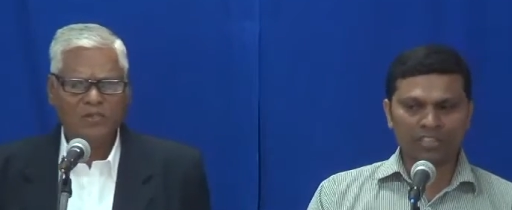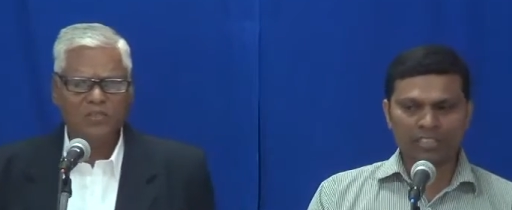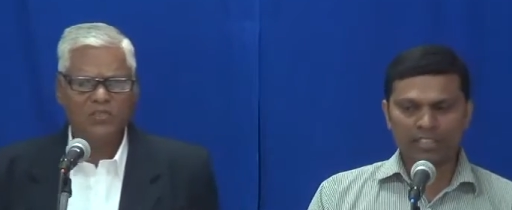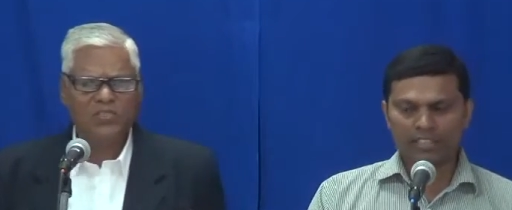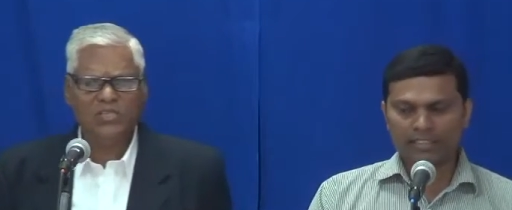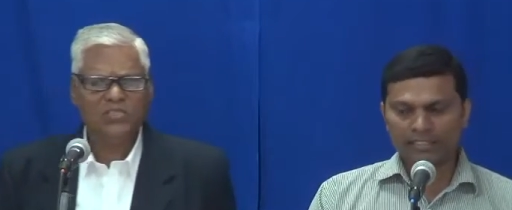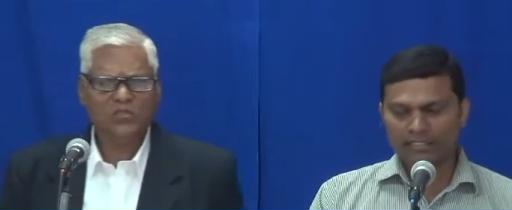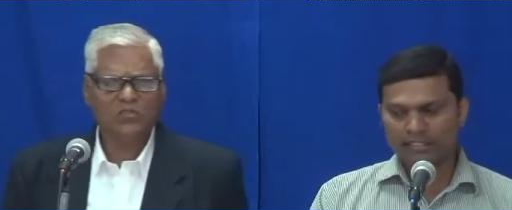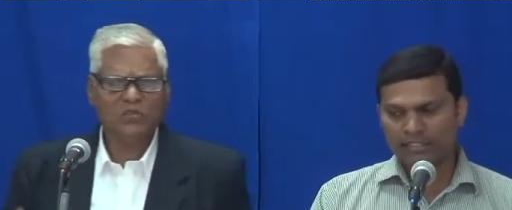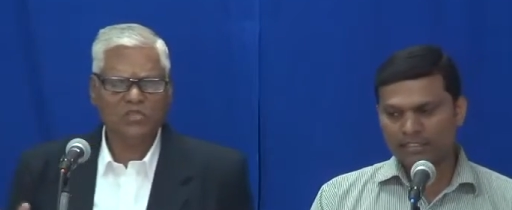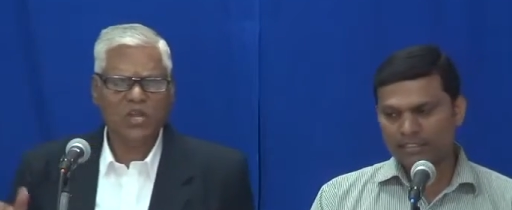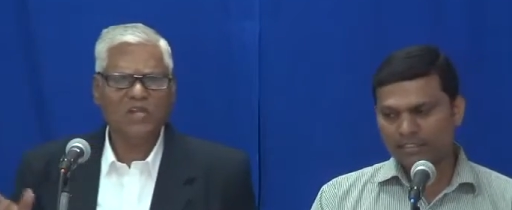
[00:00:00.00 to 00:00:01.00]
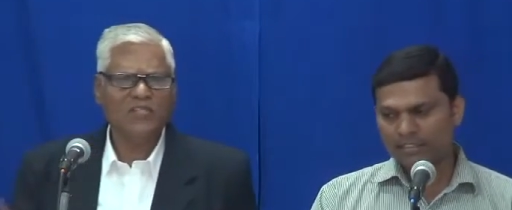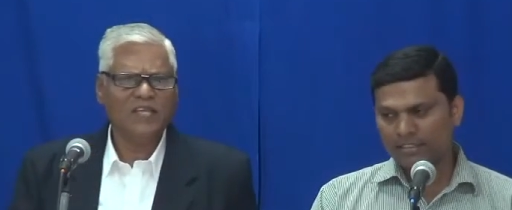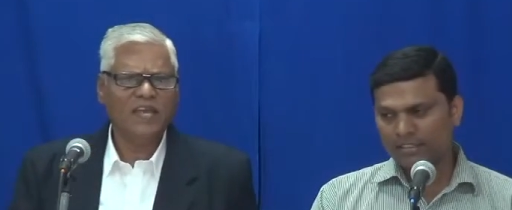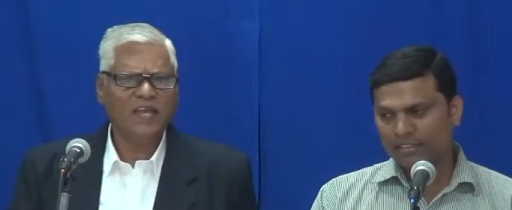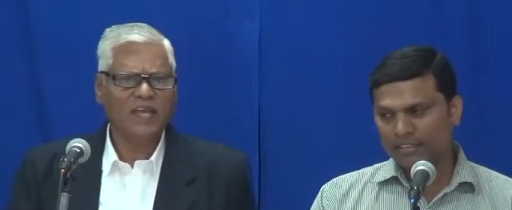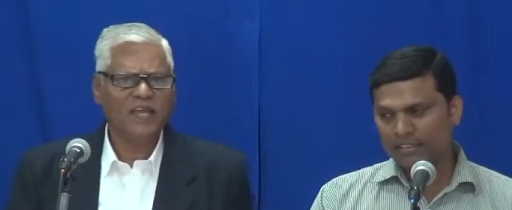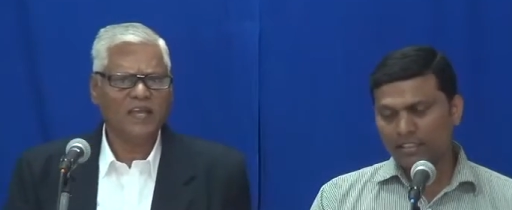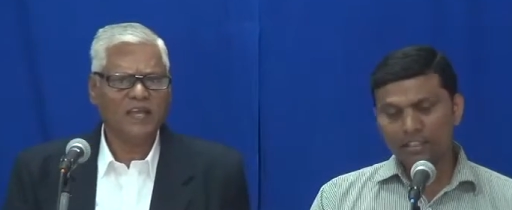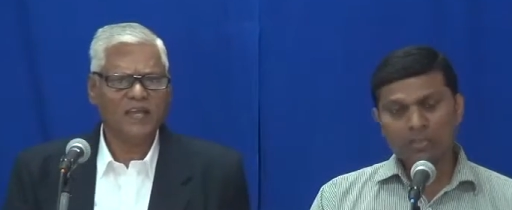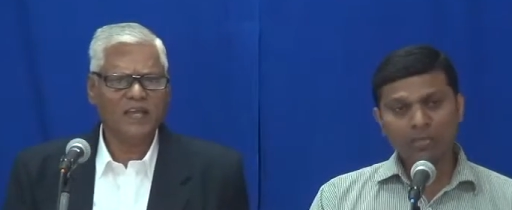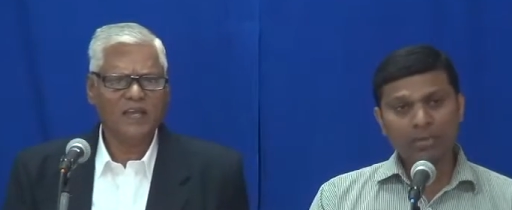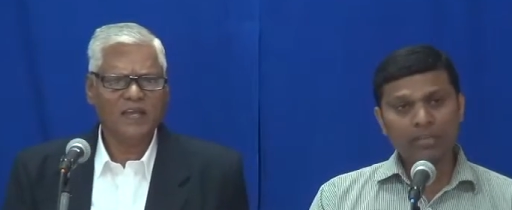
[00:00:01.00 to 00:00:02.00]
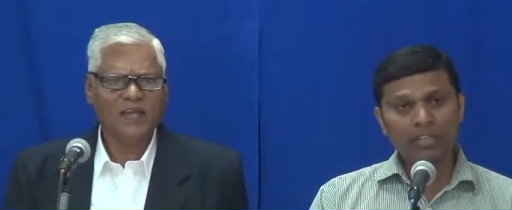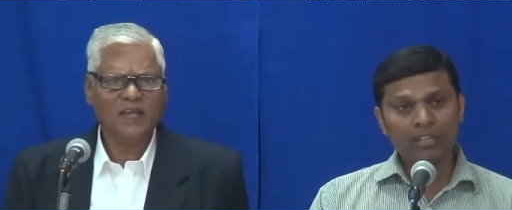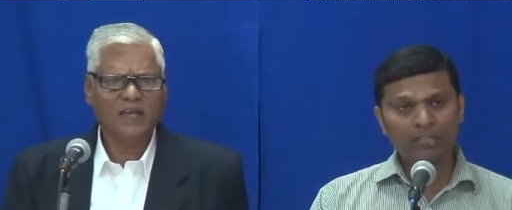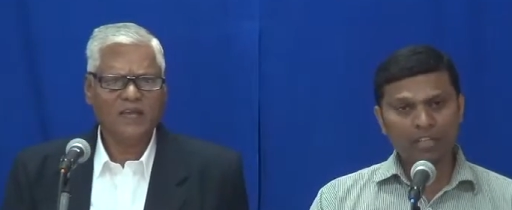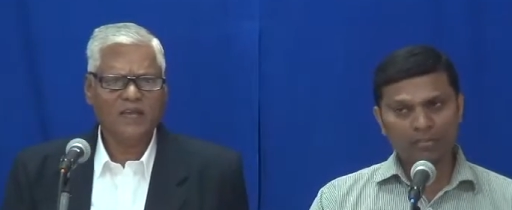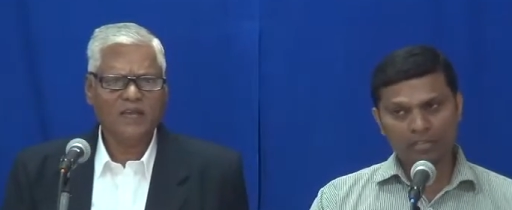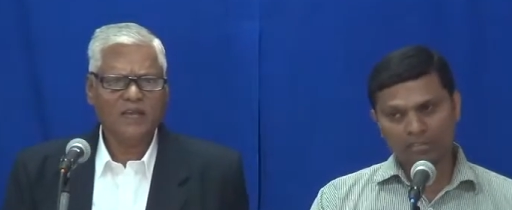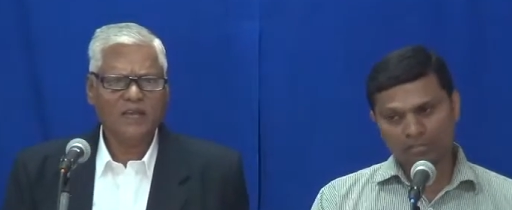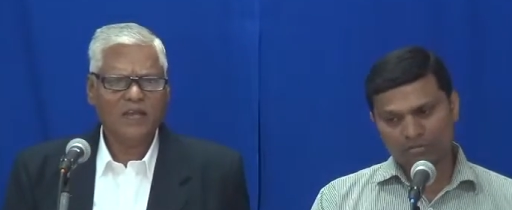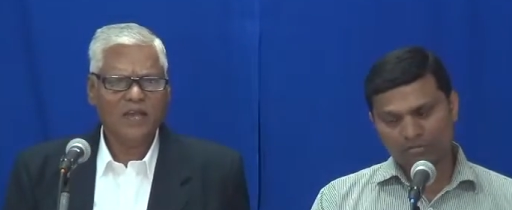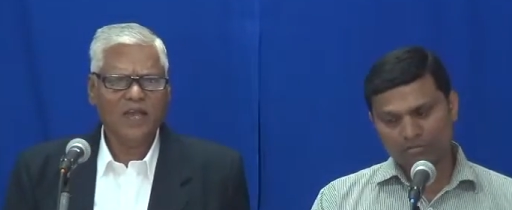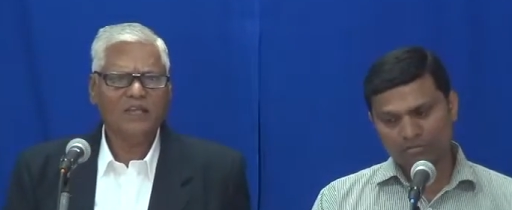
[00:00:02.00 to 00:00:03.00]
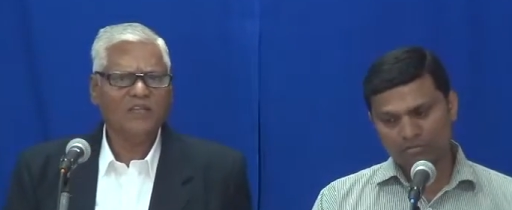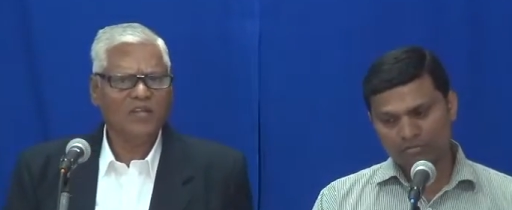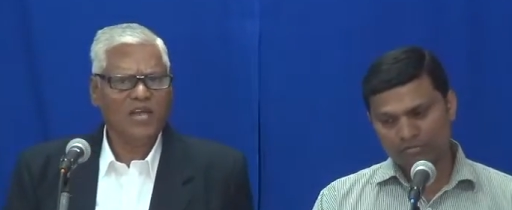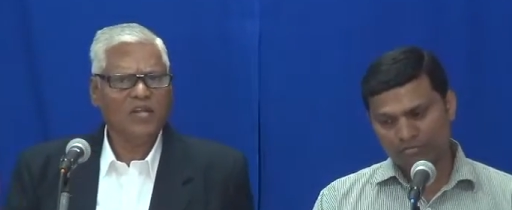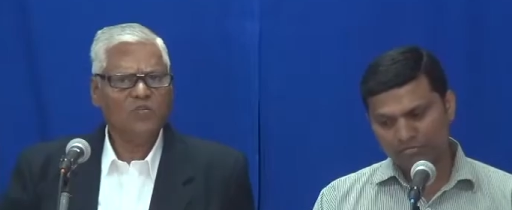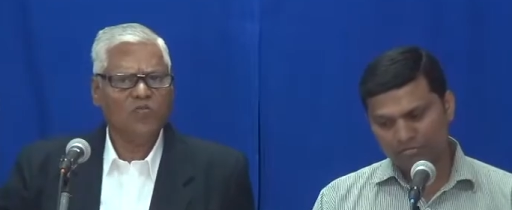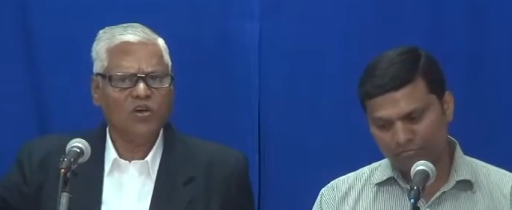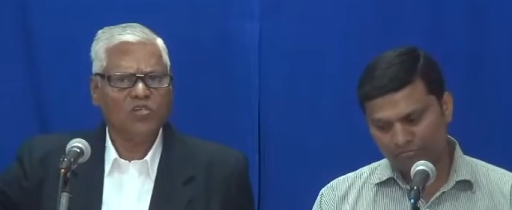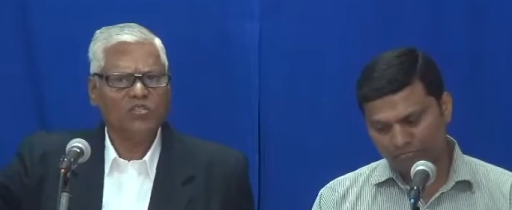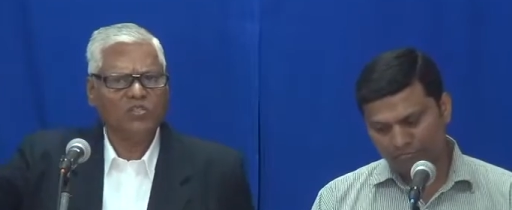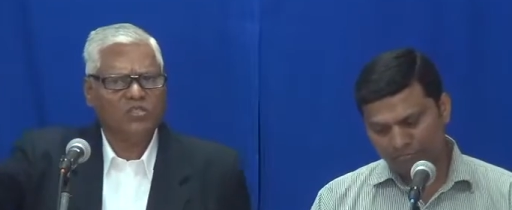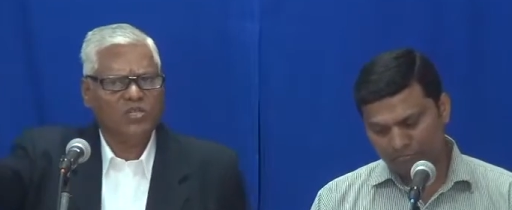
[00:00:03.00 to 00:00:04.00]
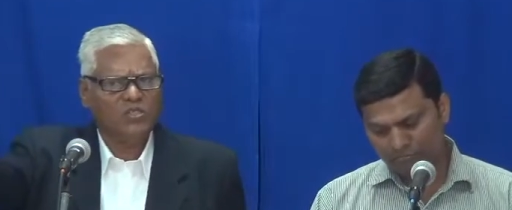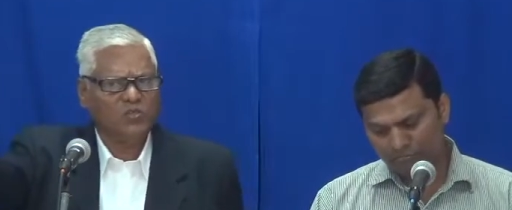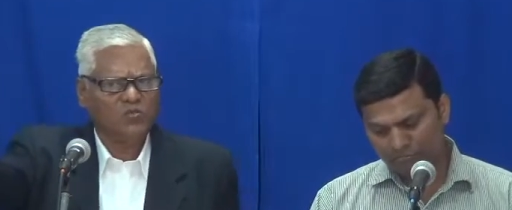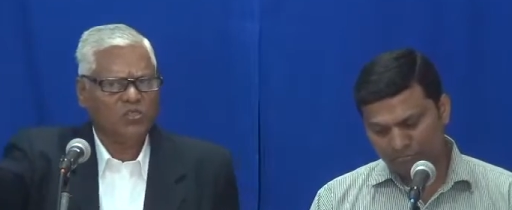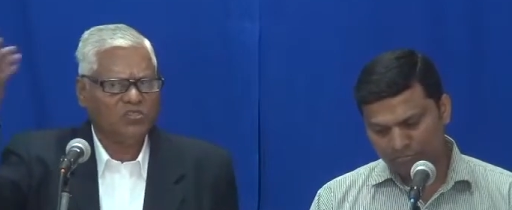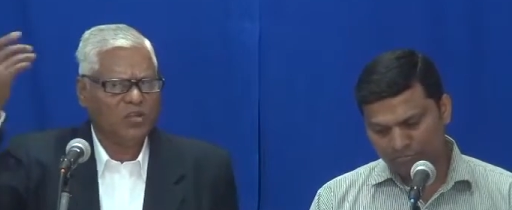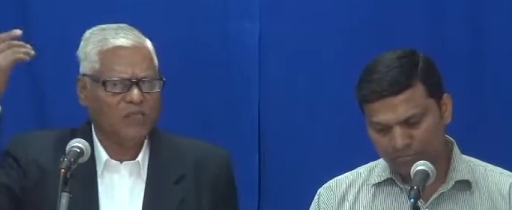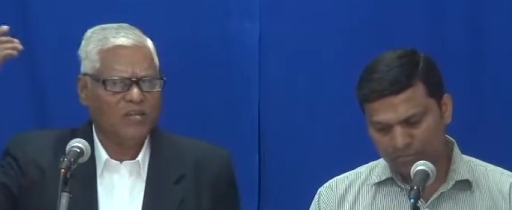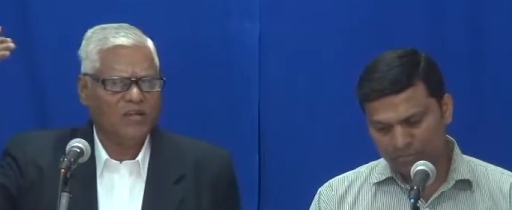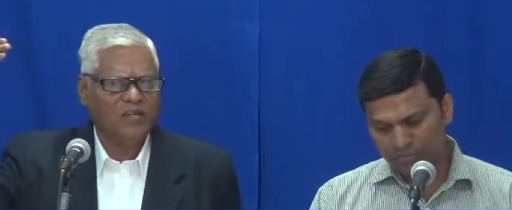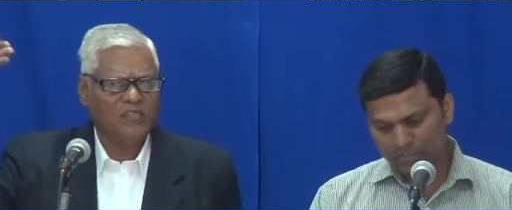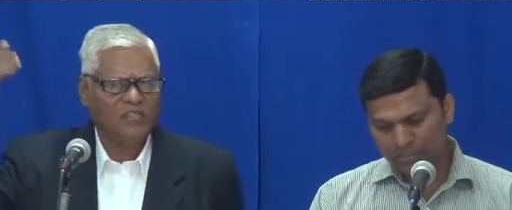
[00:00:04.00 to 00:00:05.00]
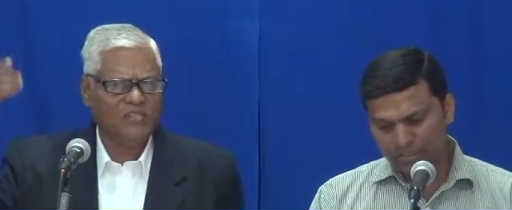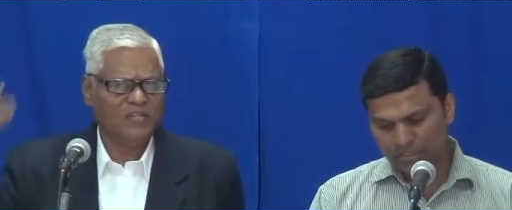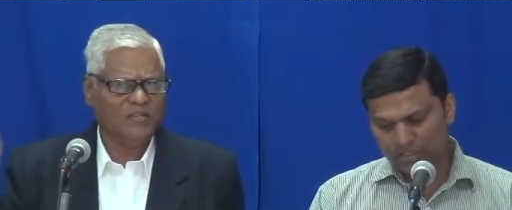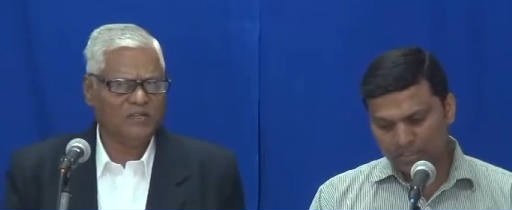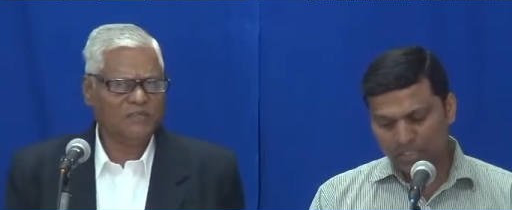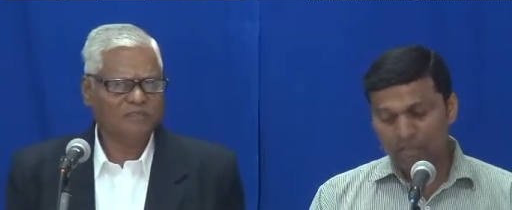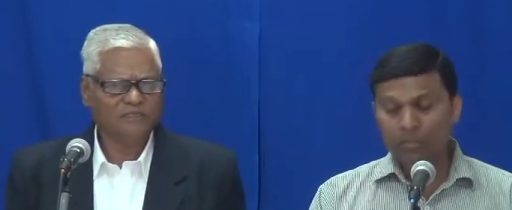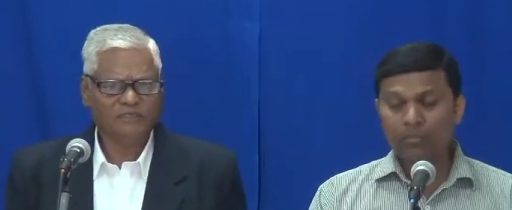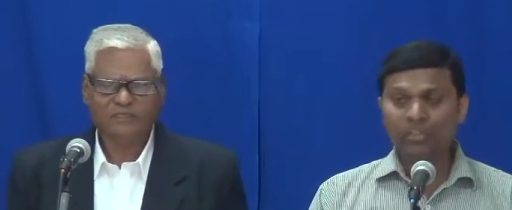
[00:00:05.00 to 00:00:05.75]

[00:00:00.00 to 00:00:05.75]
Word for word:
Speaker 1: Jesus was not there.
Speaker 2: And the
Speaker 1: night watch, Jesus was coming on the sea.
Speaker 2: And